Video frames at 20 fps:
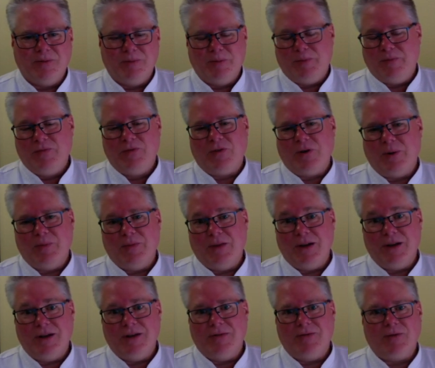from
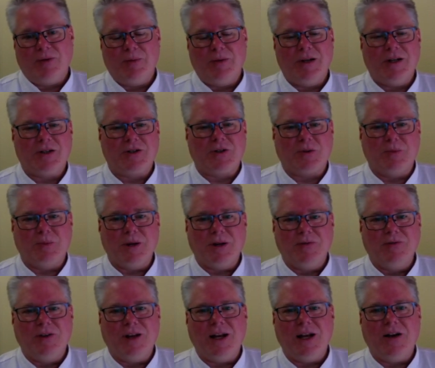the initial
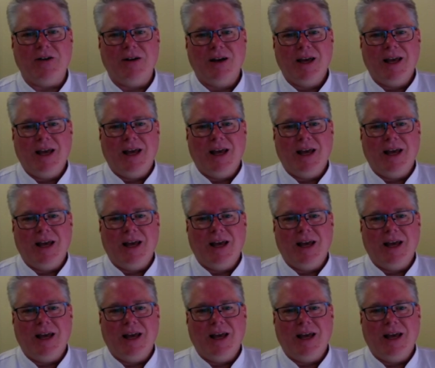build video,